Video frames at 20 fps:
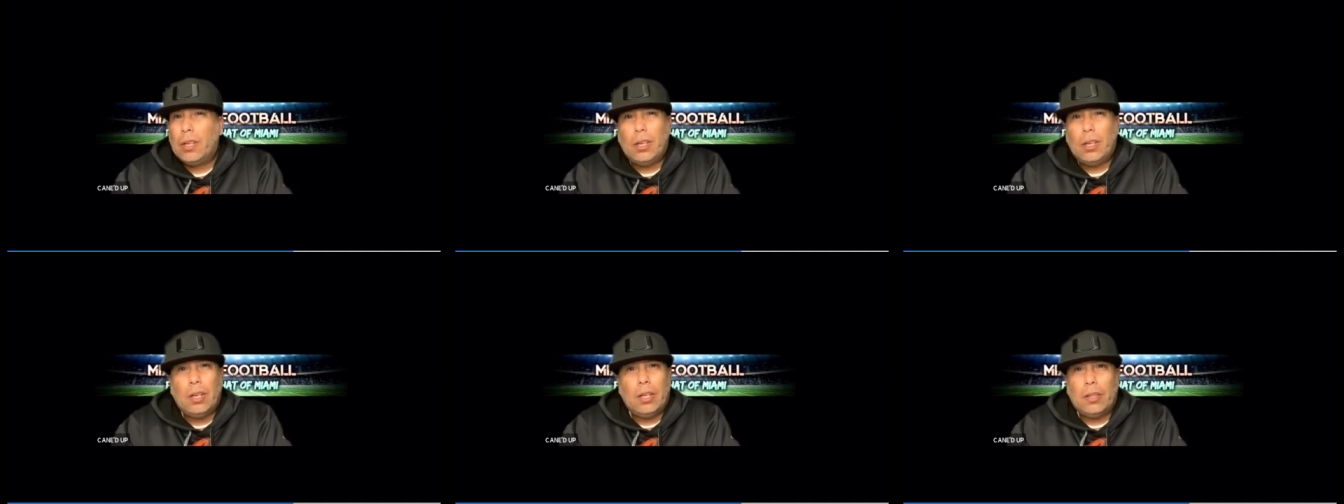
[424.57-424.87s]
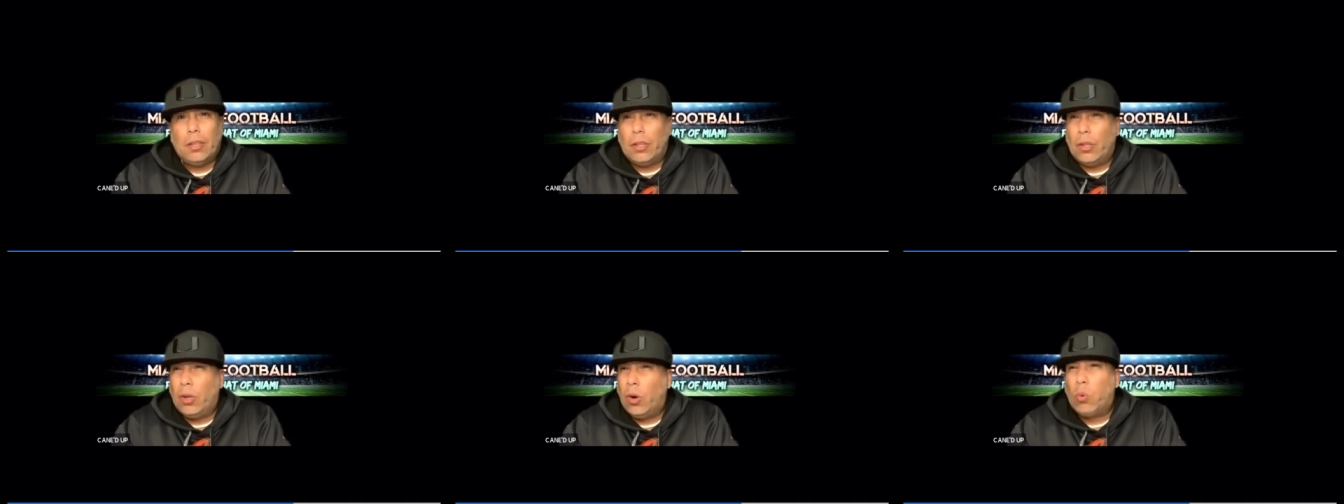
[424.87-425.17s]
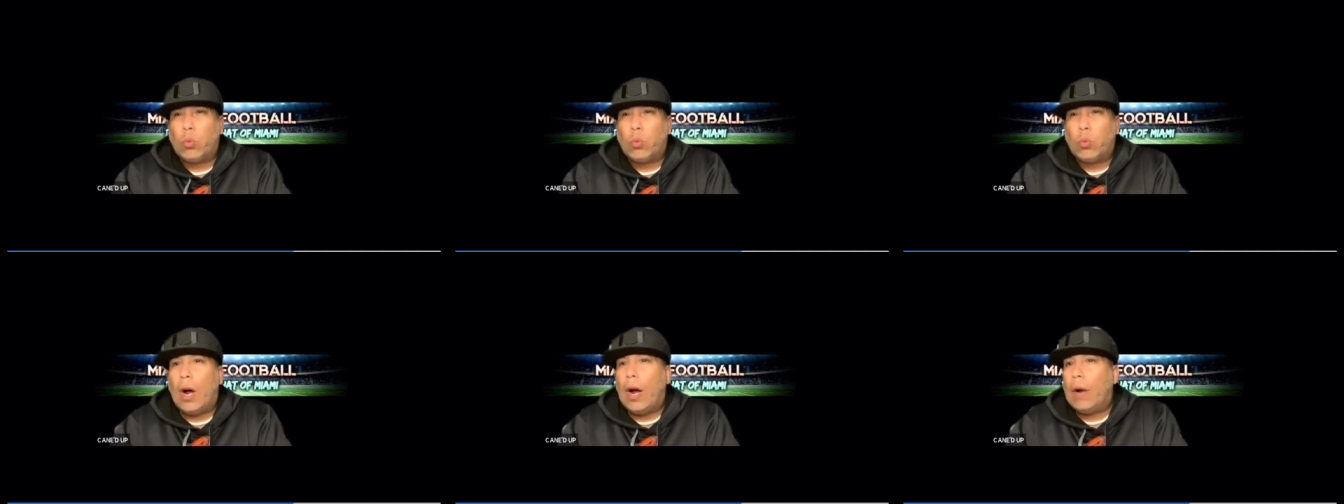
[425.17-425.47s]
No
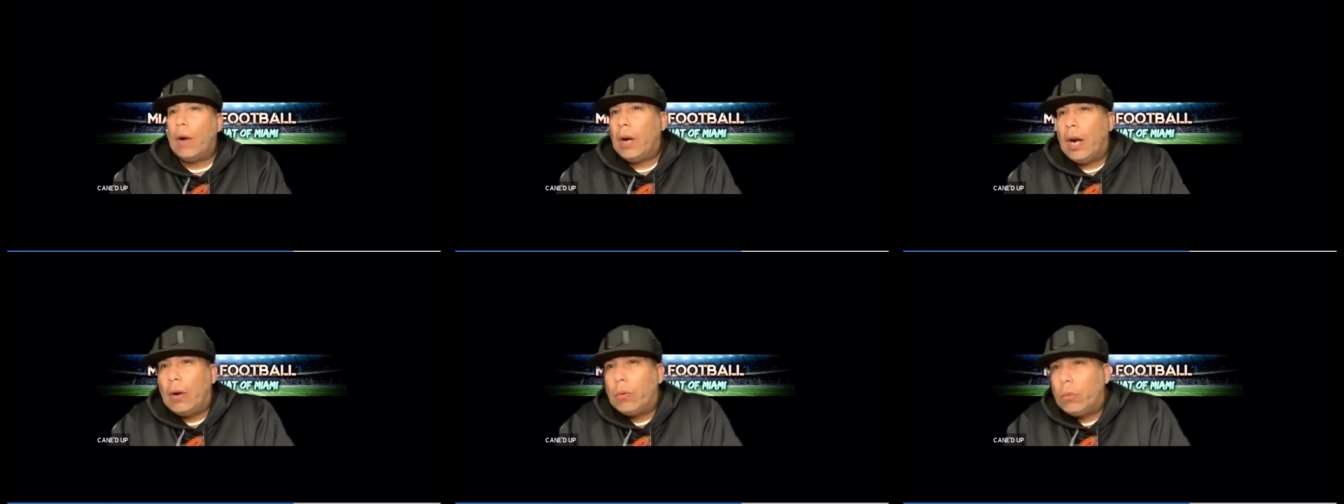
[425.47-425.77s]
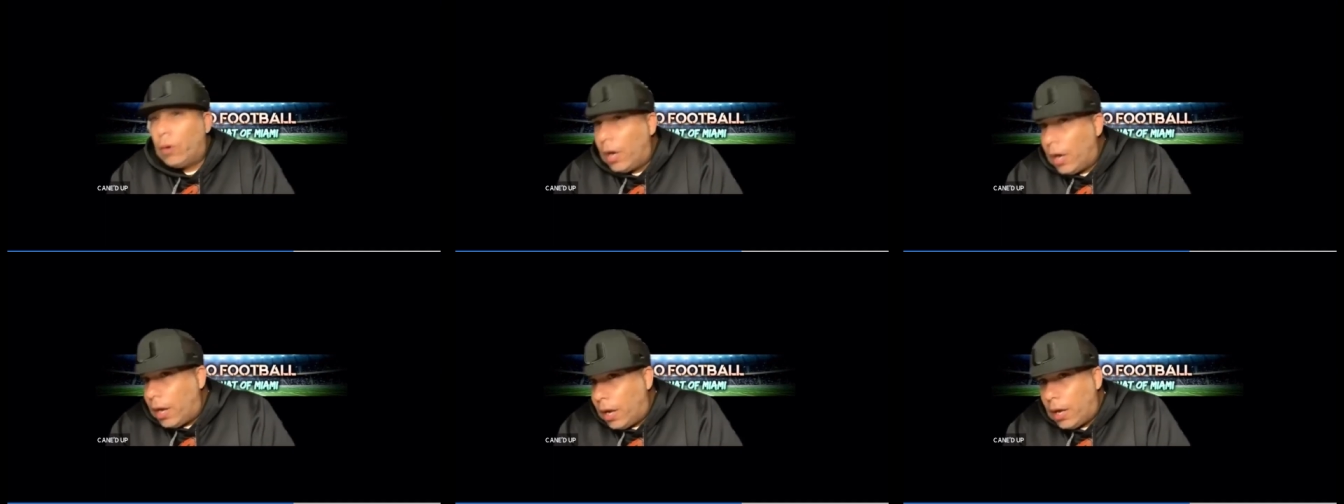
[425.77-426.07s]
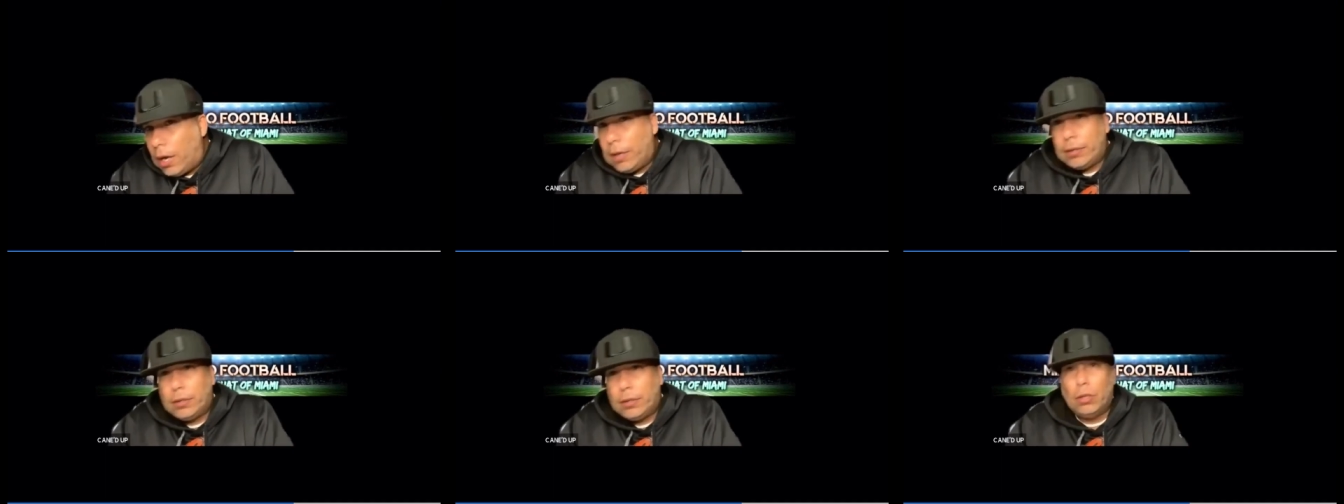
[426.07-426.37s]
rah rah rah,
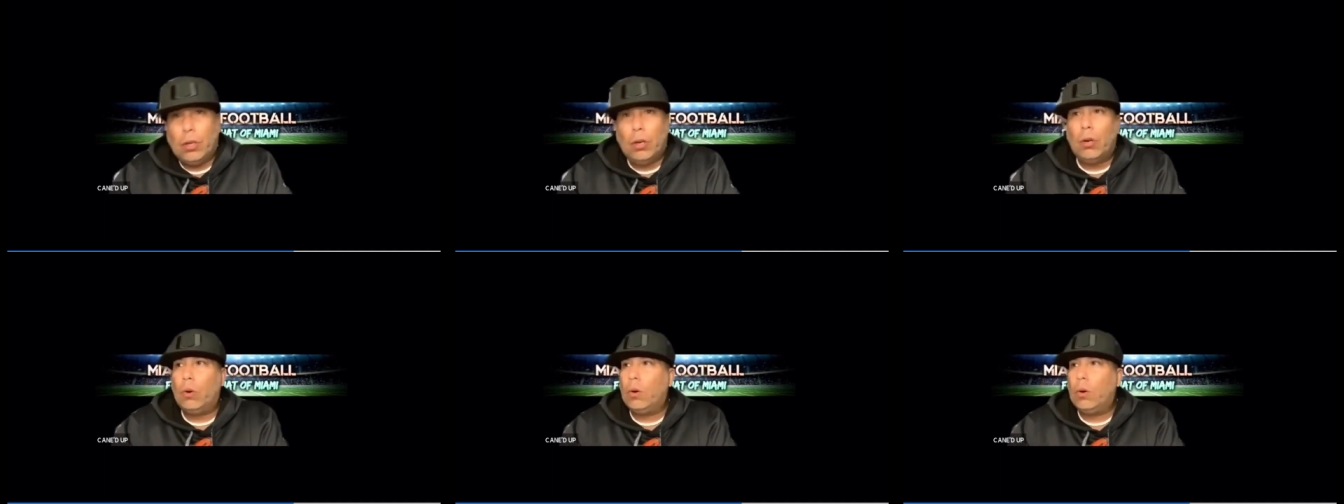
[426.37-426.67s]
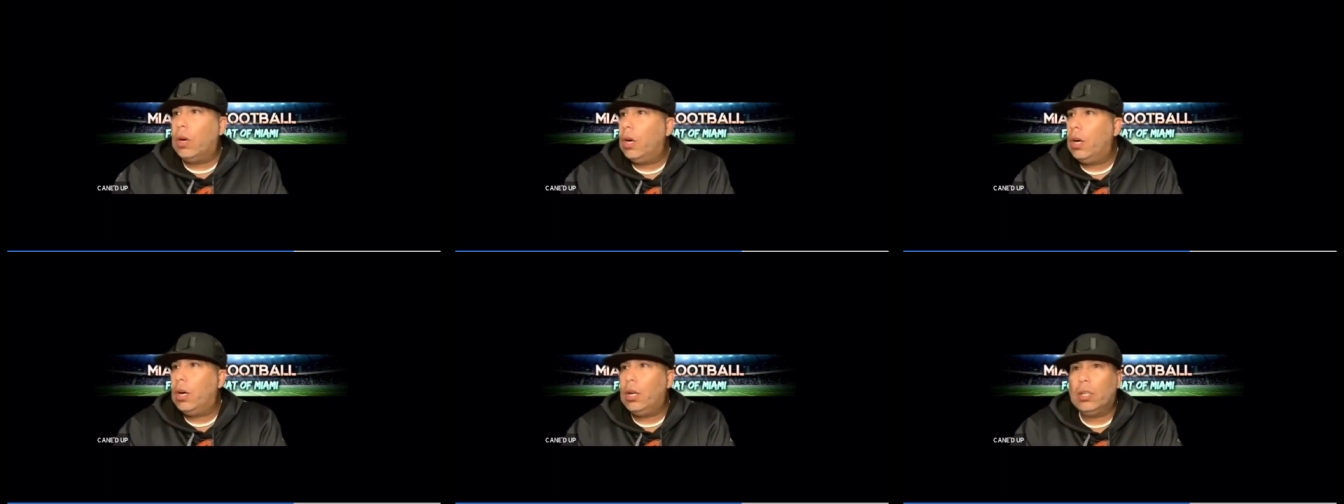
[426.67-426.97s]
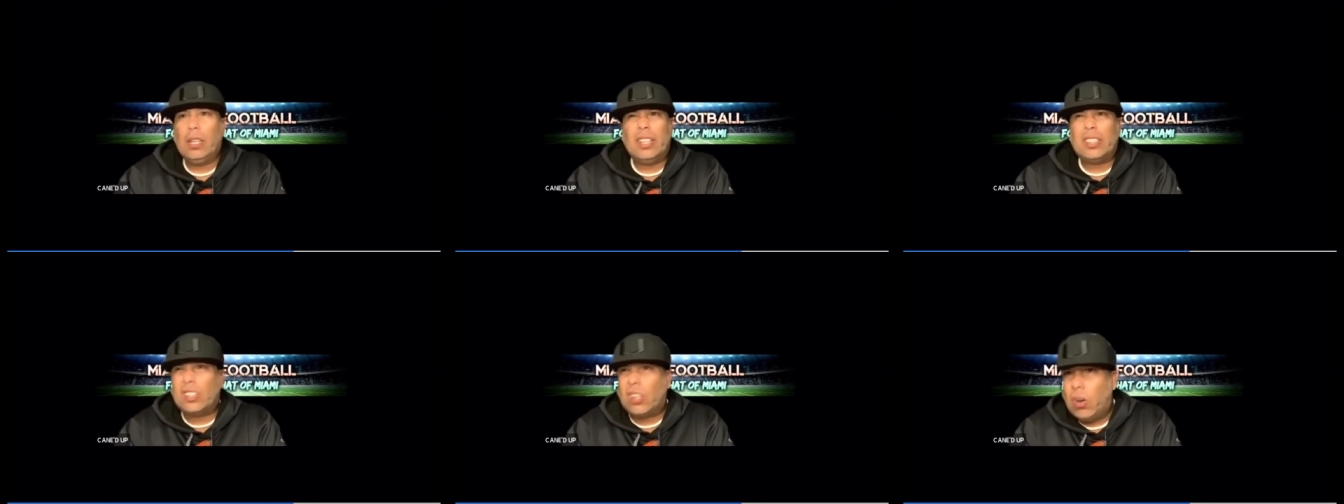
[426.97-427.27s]
no uh, let's
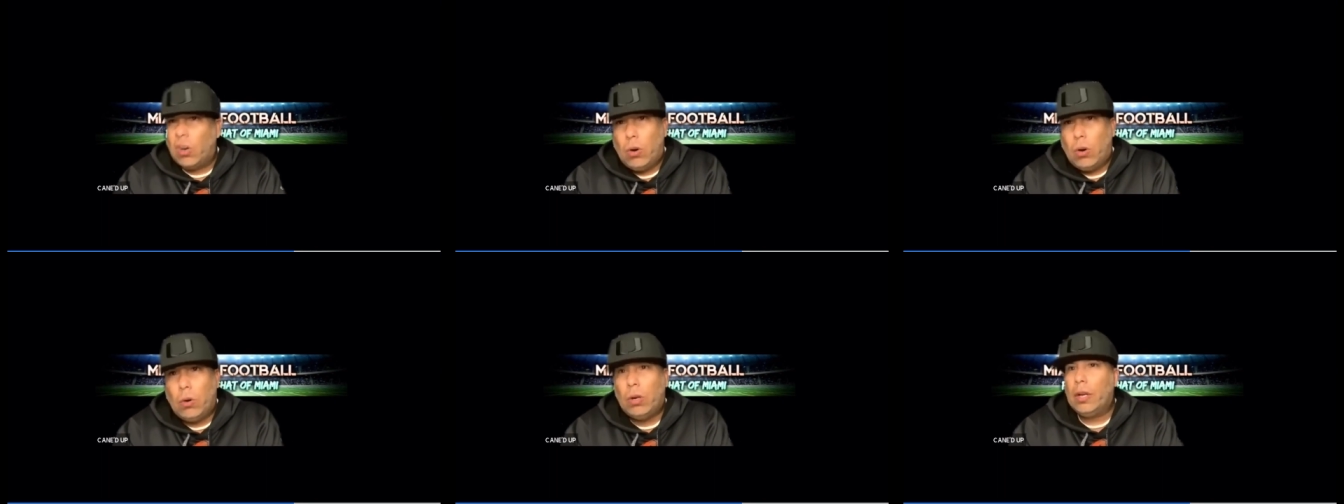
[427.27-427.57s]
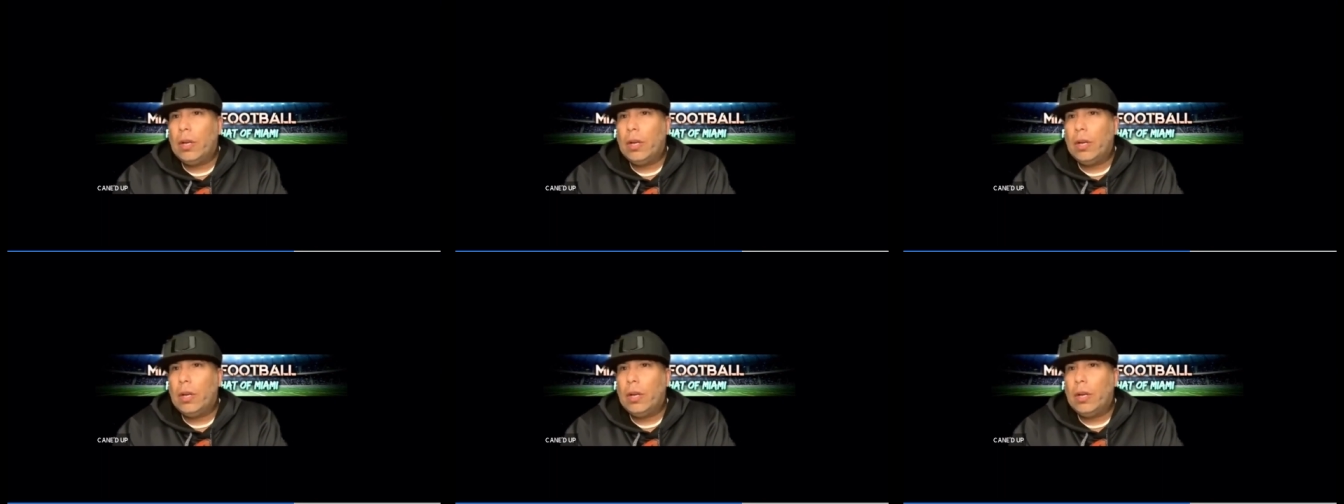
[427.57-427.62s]
go,